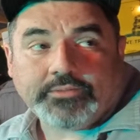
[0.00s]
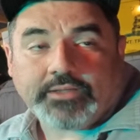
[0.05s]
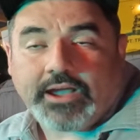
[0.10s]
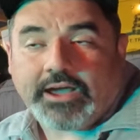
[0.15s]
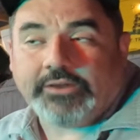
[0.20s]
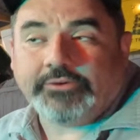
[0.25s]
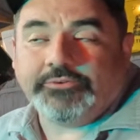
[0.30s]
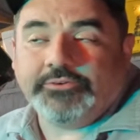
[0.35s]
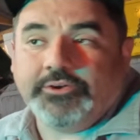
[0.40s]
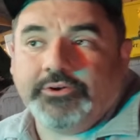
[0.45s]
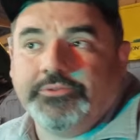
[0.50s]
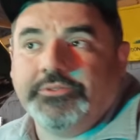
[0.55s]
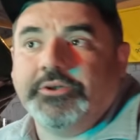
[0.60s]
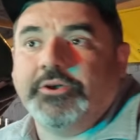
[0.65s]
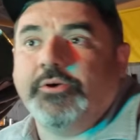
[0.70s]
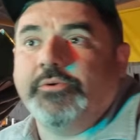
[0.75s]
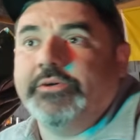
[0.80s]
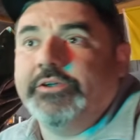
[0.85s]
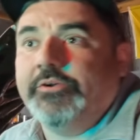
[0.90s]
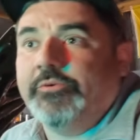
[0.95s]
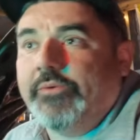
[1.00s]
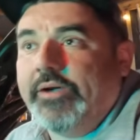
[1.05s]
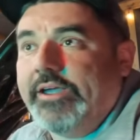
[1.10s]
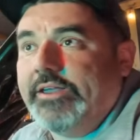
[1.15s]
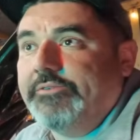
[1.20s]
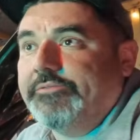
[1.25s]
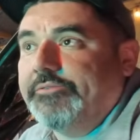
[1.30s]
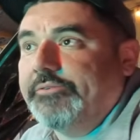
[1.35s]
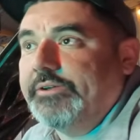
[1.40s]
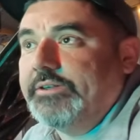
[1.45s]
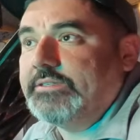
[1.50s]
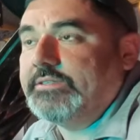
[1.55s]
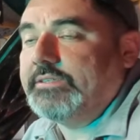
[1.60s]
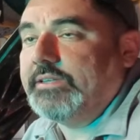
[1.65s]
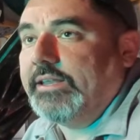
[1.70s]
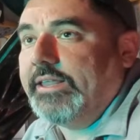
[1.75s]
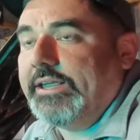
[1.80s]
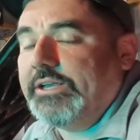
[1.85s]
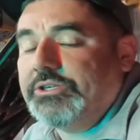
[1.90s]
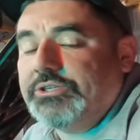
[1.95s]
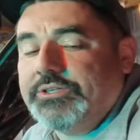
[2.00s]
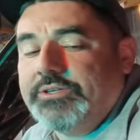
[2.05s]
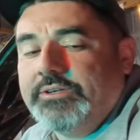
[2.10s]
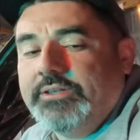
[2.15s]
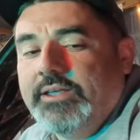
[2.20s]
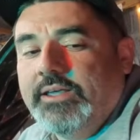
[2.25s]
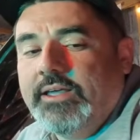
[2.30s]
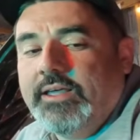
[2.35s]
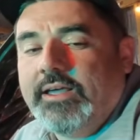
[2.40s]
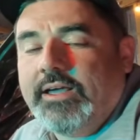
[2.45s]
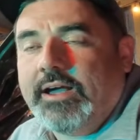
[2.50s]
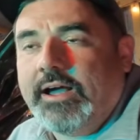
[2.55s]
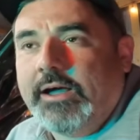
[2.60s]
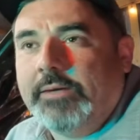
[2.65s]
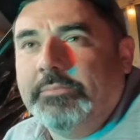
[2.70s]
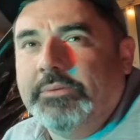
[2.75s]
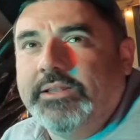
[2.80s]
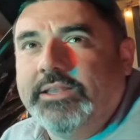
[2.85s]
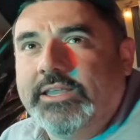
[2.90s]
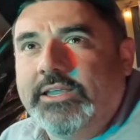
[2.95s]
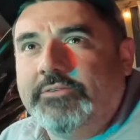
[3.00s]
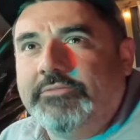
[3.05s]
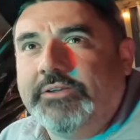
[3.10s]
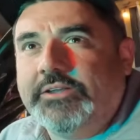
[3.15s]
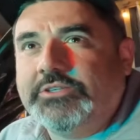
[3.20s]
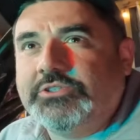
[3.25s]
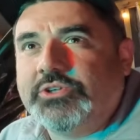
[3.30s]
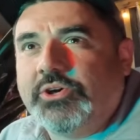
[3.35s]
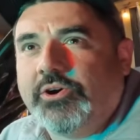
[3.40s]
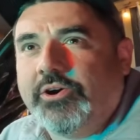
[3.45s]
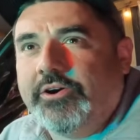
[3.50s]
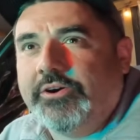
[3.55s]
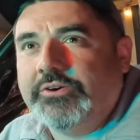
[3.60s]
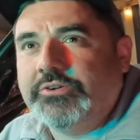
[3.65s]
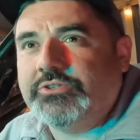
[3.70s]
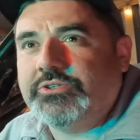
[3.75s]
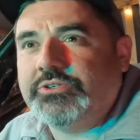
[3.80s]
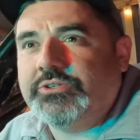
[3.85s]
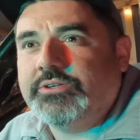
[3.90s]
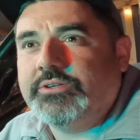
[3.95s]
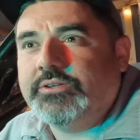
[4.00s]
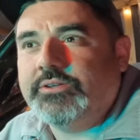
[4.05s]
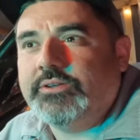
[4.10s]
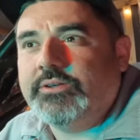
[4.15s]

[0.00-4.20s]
I don't know the going rate for installation. I believe he charged,